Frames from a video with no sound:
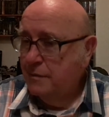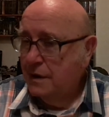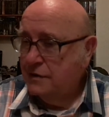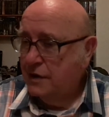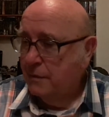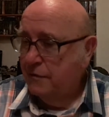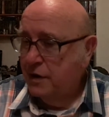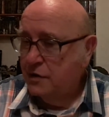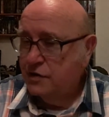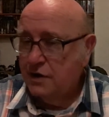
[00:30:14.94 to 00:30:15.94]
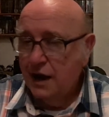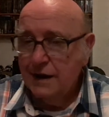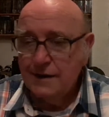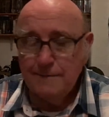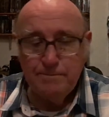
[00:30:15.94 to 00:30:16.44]
at some future
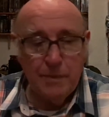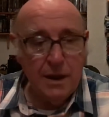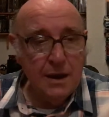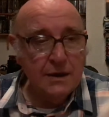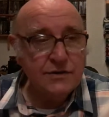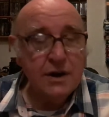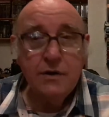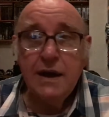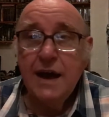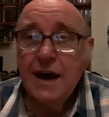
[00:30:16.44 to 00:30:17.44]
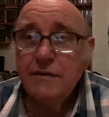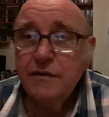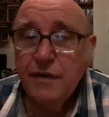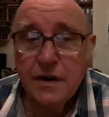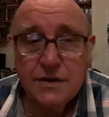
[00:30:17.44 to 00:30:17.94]
date. So there you have it,
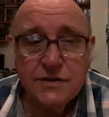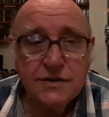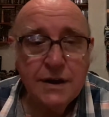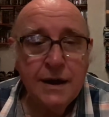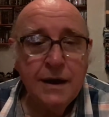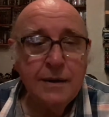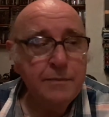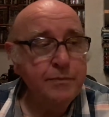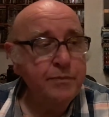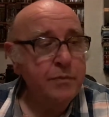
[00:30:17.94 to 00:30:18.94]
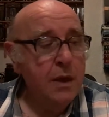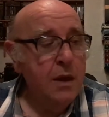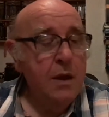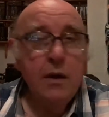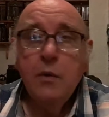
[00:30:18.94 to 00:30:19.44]
folks.
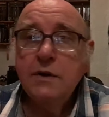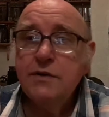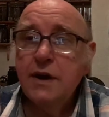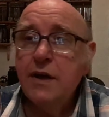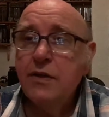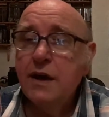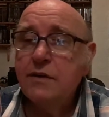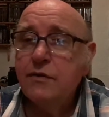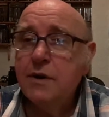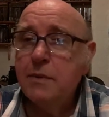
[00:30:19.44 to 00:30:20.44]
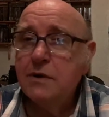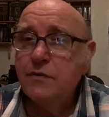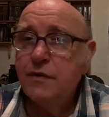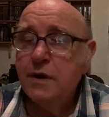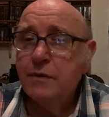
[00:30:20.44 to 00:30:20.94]
Once again, thanks very much
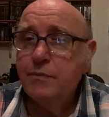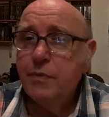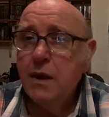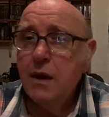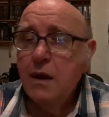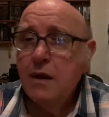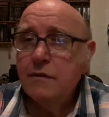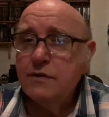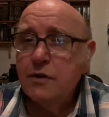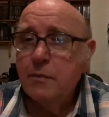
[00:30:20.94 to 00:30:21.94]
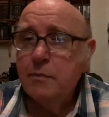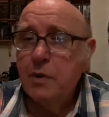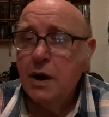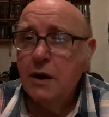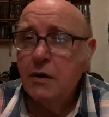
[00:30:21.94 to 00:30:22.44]
for stopping
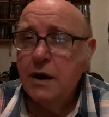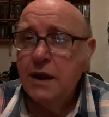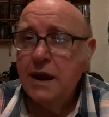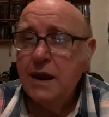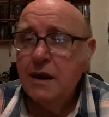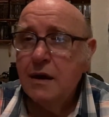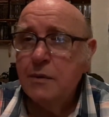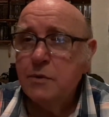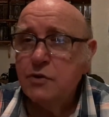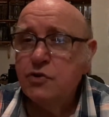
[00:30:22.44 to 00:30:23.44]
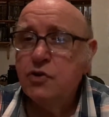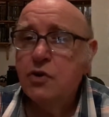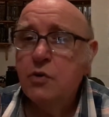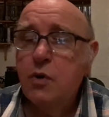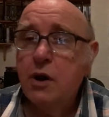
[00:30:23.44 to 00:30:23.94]
by and looking in. I'm not
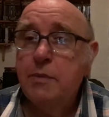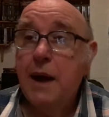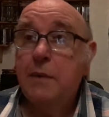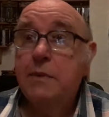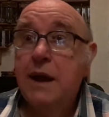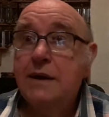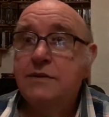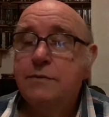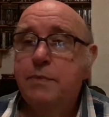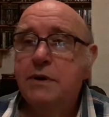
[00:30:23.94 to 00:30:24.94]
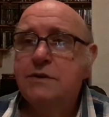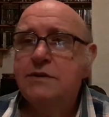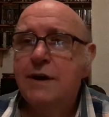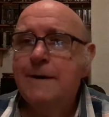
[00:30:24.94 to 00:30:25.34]
sure what will be up next, but